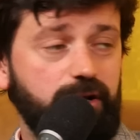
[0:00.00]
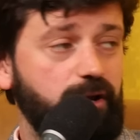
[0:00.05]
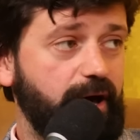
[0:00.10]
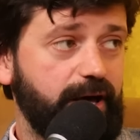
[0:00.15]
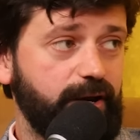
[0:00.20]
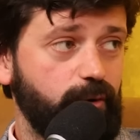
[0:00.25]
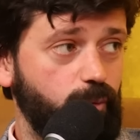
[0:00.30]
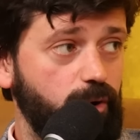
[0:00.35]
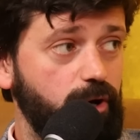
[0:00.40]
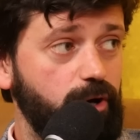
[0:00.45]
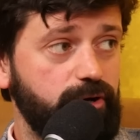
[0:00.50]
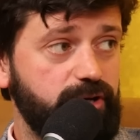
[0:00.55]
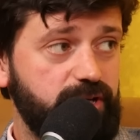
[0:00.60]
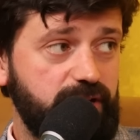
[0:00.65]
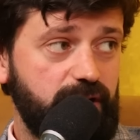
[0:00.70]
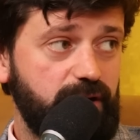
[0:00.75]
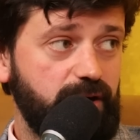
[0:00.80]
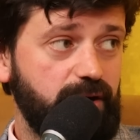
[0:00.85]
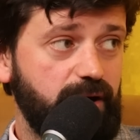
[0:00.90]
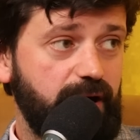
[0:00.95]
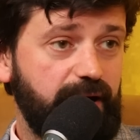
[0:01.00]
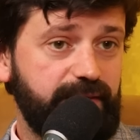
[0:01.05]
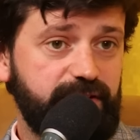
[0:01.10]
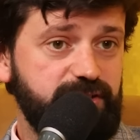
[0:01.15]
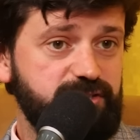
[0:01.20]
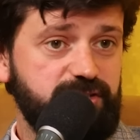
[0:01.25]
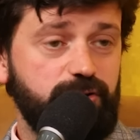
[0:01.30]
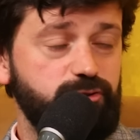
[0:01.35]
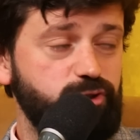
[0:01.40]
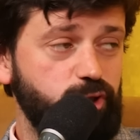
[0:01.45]
don't know how to work it, and
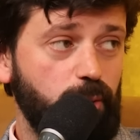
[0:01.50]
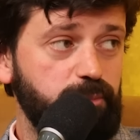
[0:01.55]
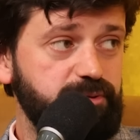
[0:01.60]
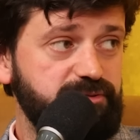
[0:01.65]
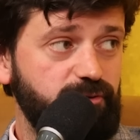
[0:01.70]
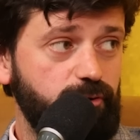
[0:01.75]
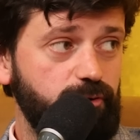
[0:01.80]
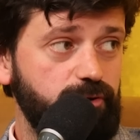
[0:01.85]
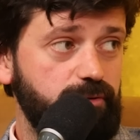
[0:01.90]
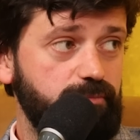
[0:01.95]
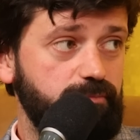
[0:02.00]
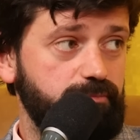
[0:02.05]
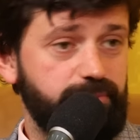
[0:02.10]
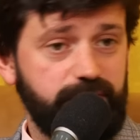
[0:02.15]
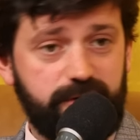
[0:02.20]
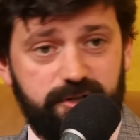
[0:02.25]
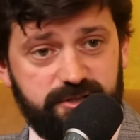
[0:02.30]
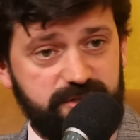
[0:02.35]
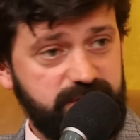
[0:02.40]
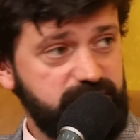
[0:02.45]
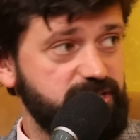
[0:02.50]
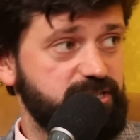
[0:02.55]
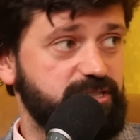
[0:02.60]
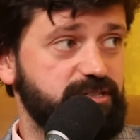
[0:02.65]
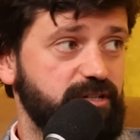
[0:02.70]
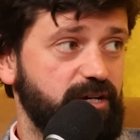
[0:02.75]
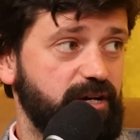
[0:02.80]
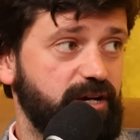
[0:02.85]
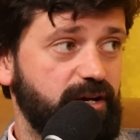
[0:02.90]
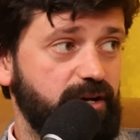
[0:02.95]
there's no jobs for them because
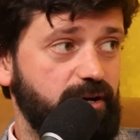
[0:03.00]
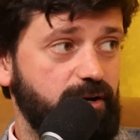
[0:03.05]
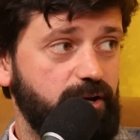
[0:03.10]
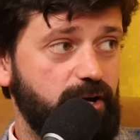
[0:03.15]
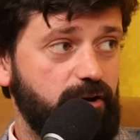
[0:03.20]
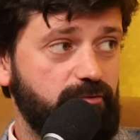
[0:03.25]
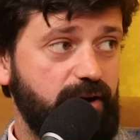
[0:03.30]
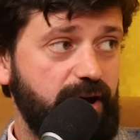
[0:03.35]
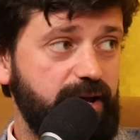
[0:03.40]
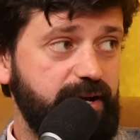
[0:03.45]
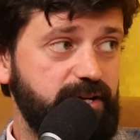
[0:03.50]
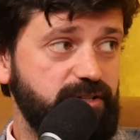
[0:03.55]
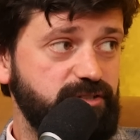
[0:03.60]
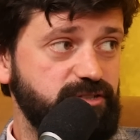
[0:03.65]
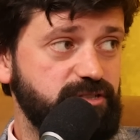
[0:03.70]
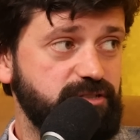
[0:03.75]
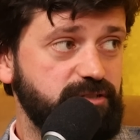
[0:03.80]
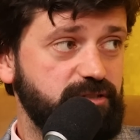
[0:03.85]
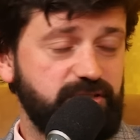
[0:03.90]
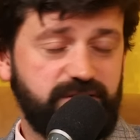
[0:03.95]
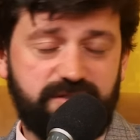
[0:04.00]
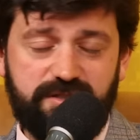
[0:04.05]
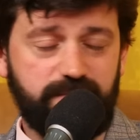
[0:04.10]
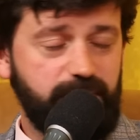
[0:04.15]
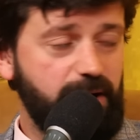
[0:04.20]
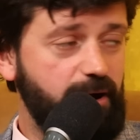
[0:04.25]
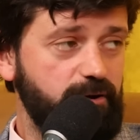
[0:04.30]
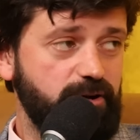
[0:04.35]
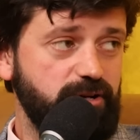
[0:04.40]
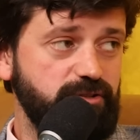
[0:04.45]
there's Iranians,
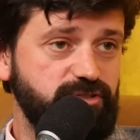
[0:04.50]
there's Americans.